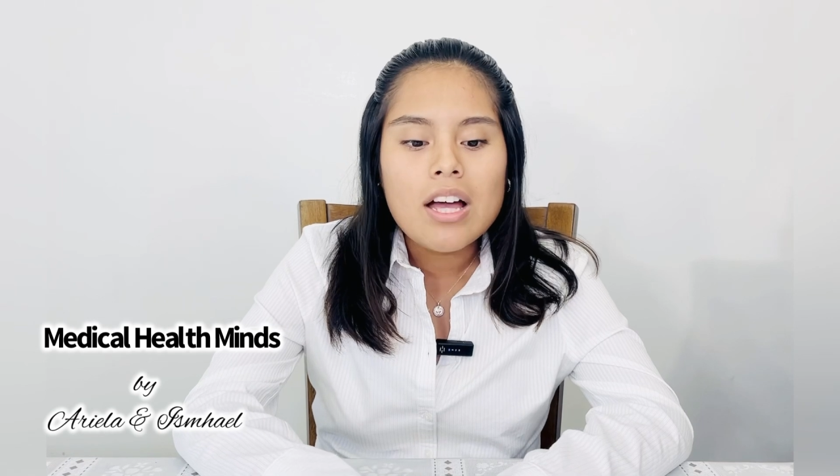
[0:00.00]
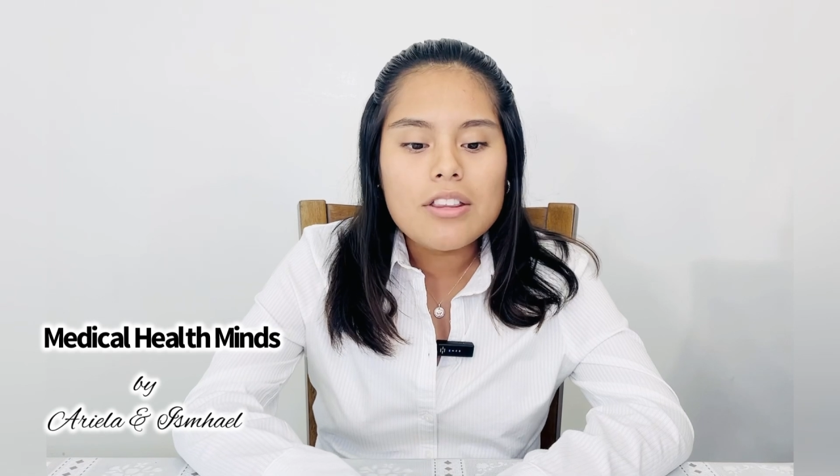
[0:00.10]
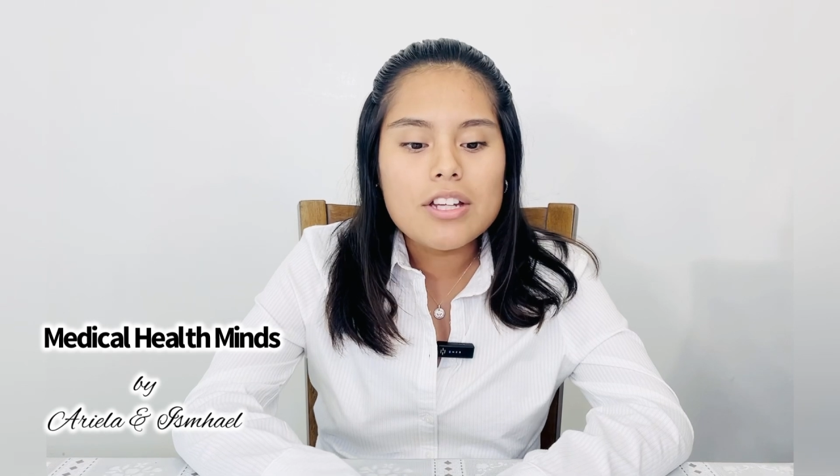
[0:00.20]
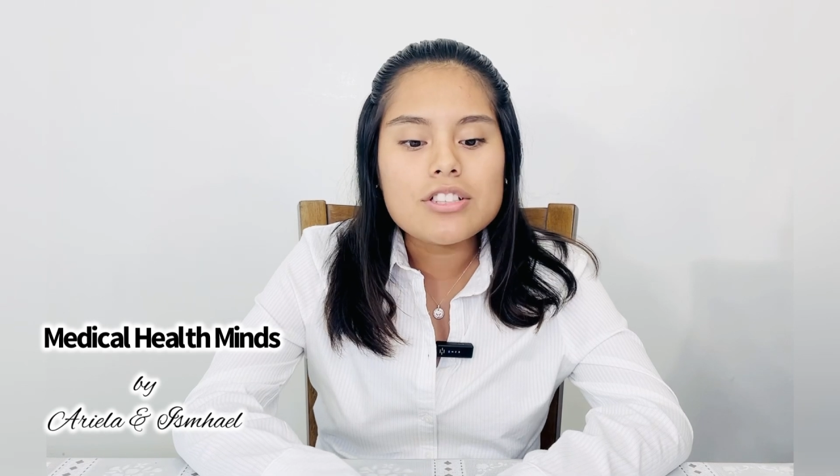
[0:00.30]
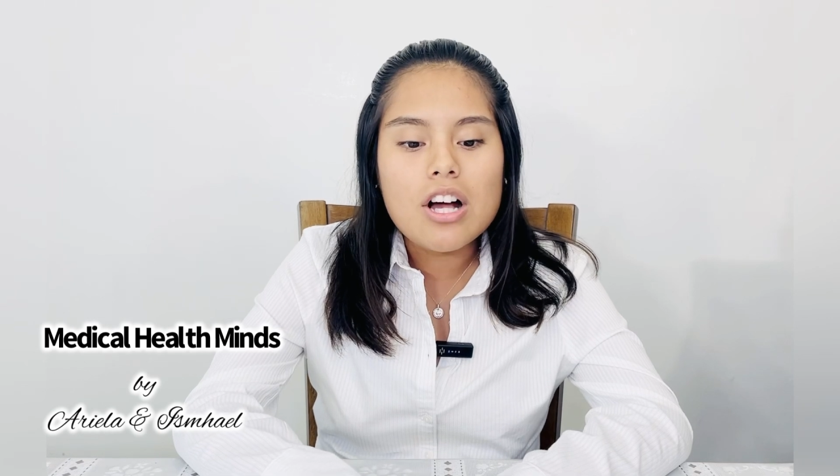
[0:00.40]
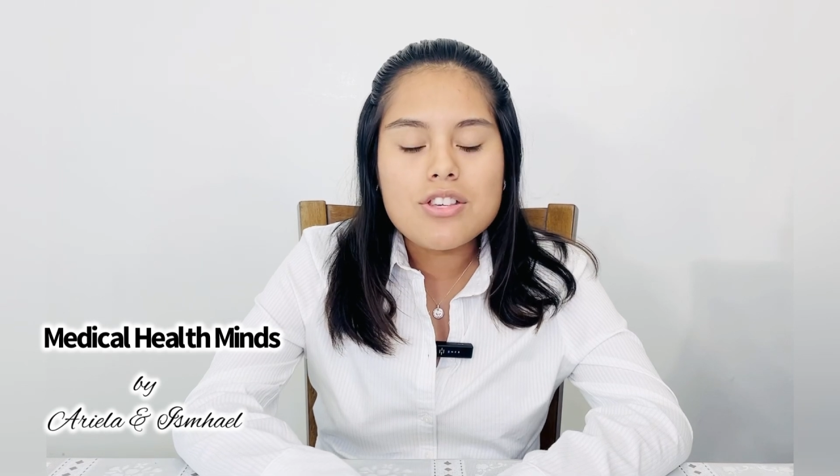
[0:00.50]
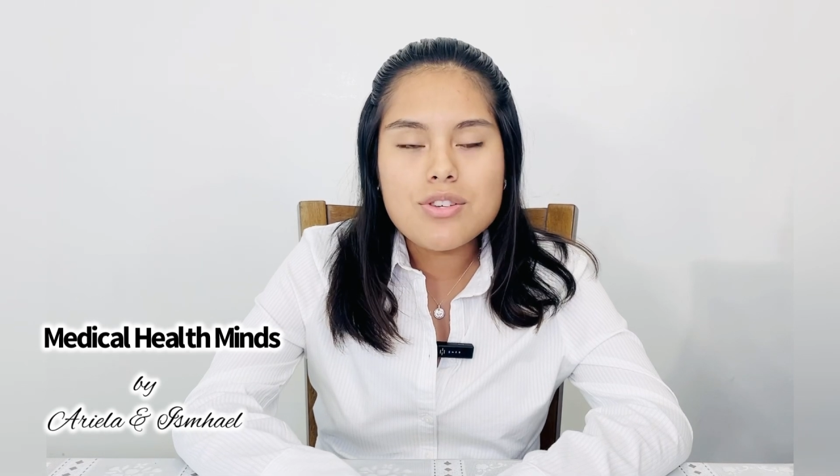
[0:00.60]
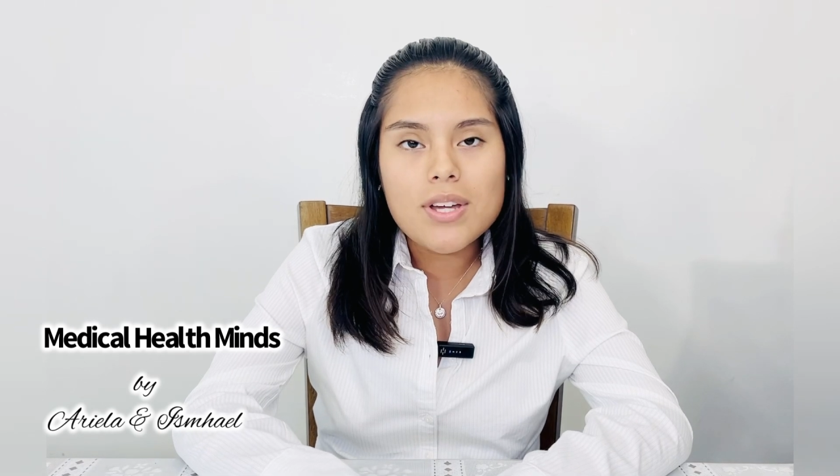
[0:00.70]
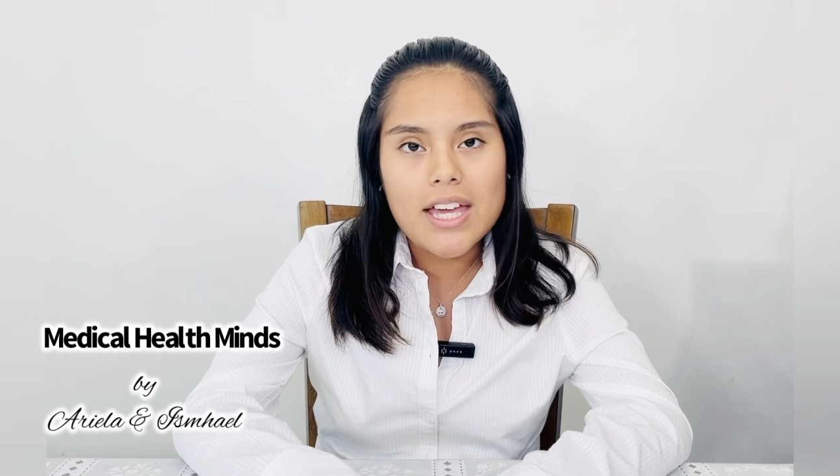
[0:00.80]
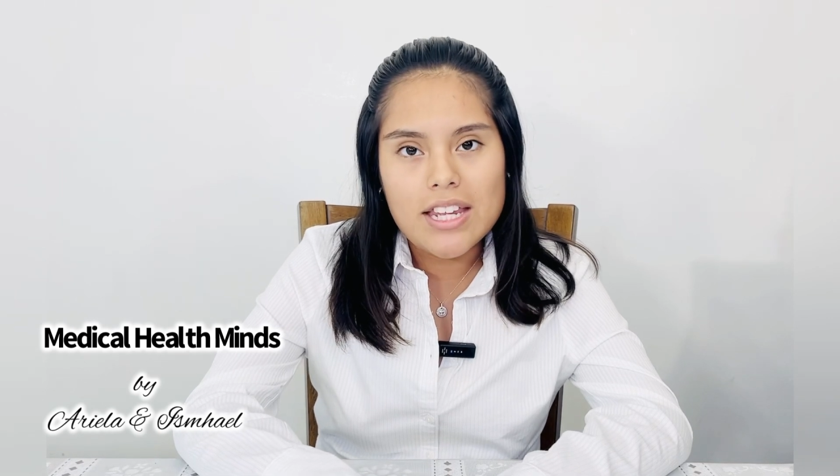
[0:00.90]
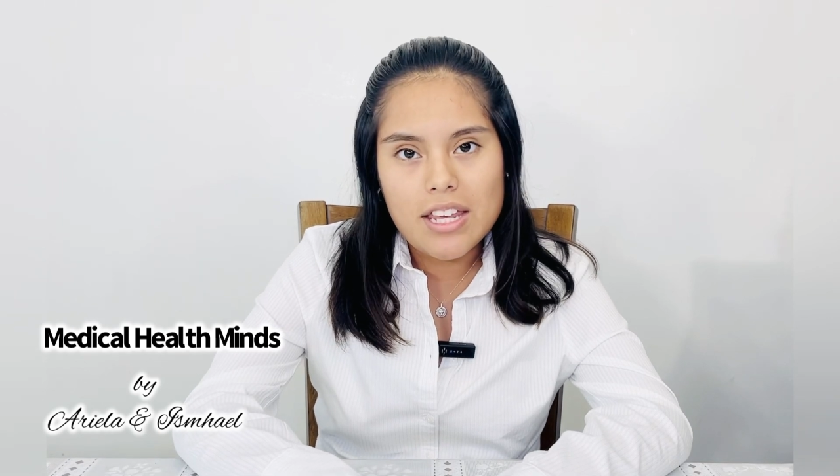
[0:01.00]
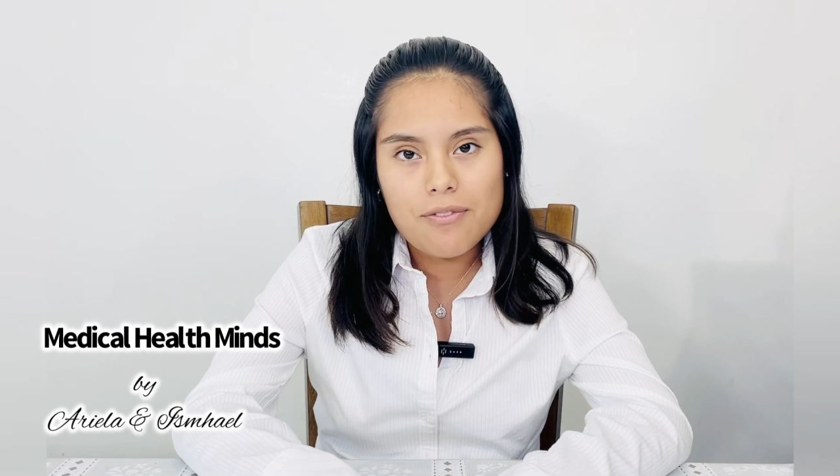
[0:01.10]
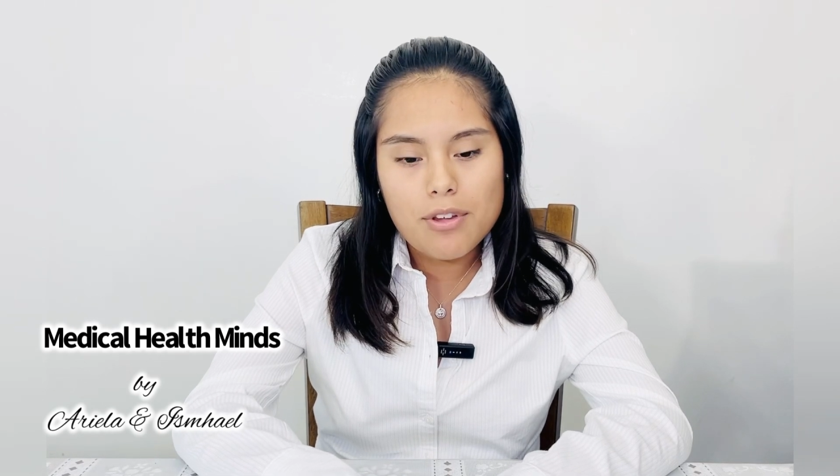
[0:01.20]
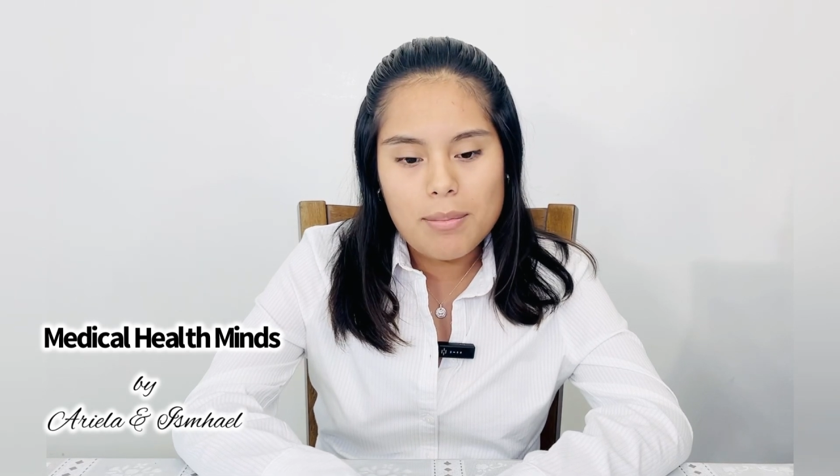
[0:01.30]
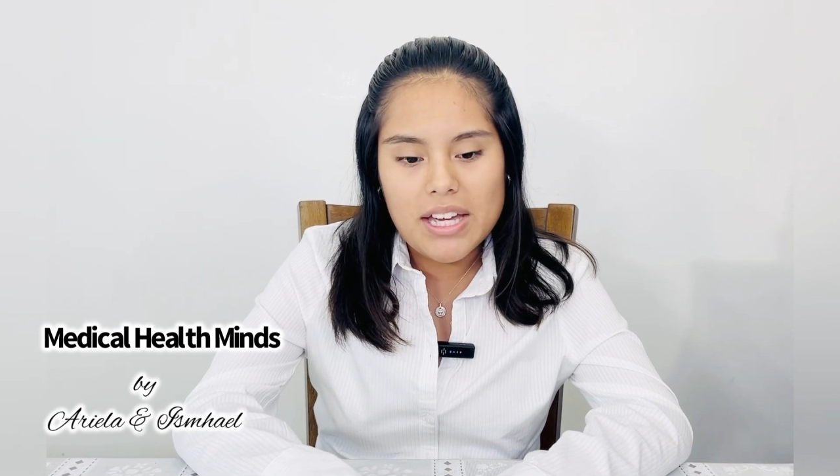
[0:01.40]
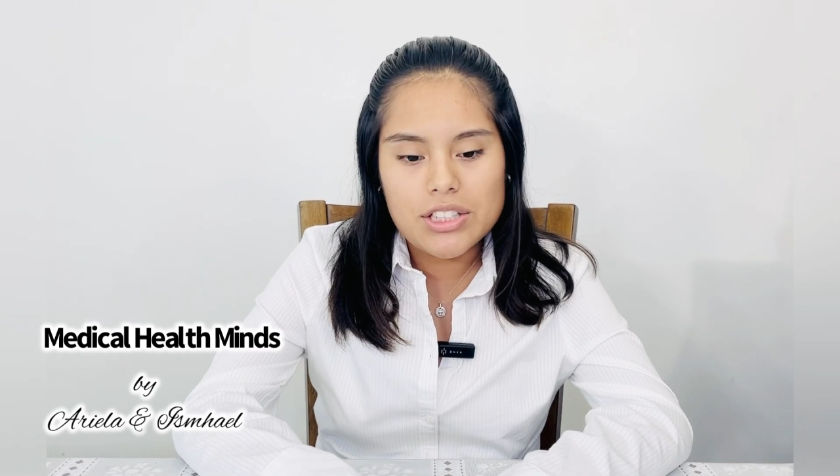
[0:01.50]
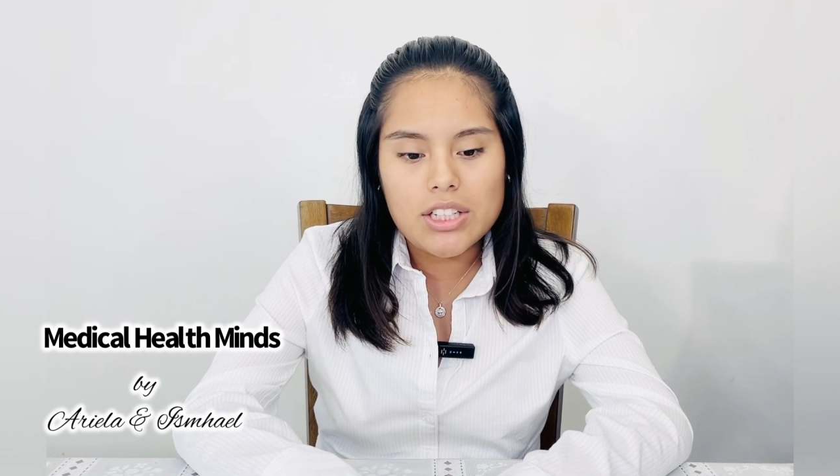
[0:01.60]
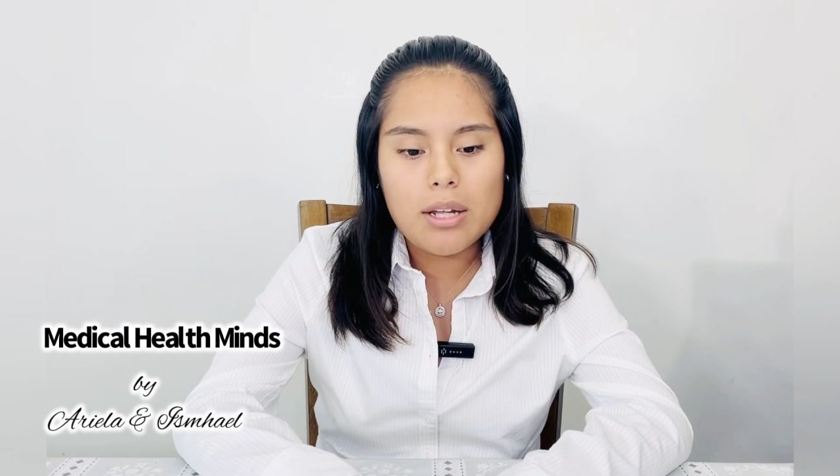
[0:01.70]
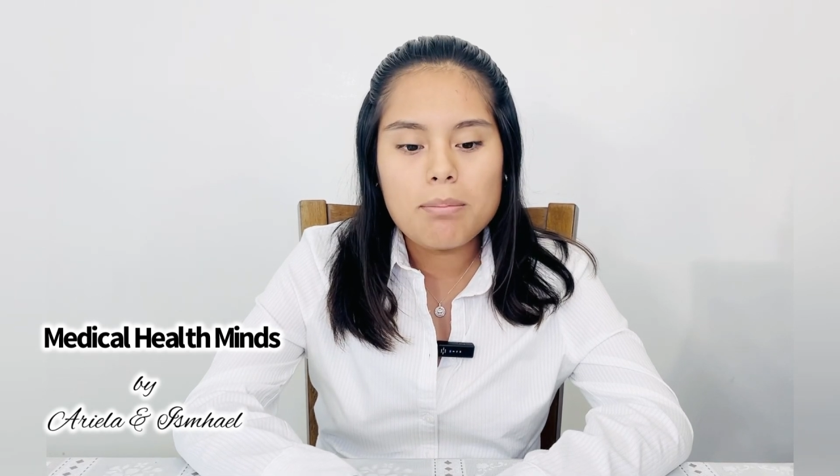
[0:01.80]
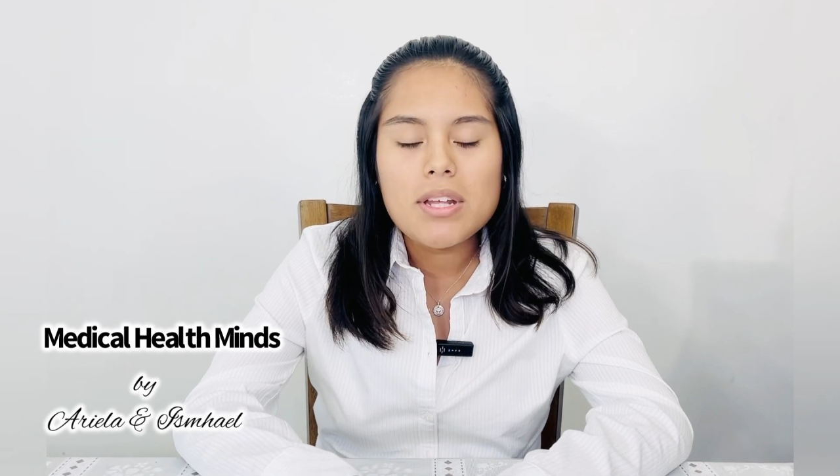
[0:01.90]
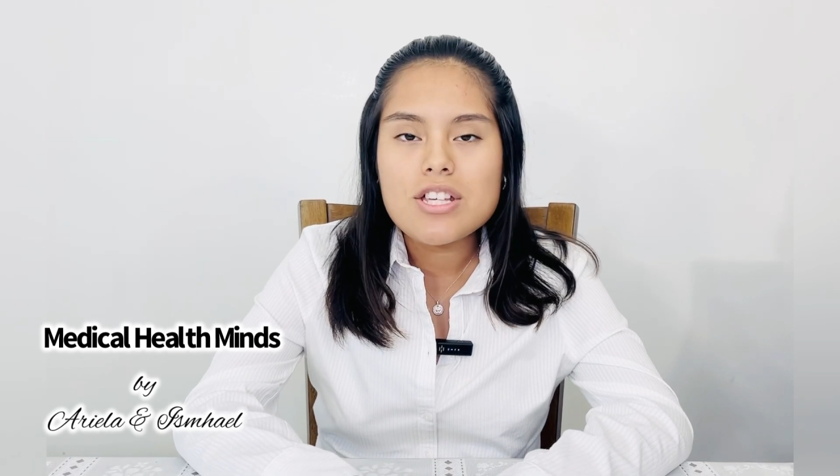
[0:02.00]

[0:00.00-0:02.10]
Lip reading: There's also kidney inflammation,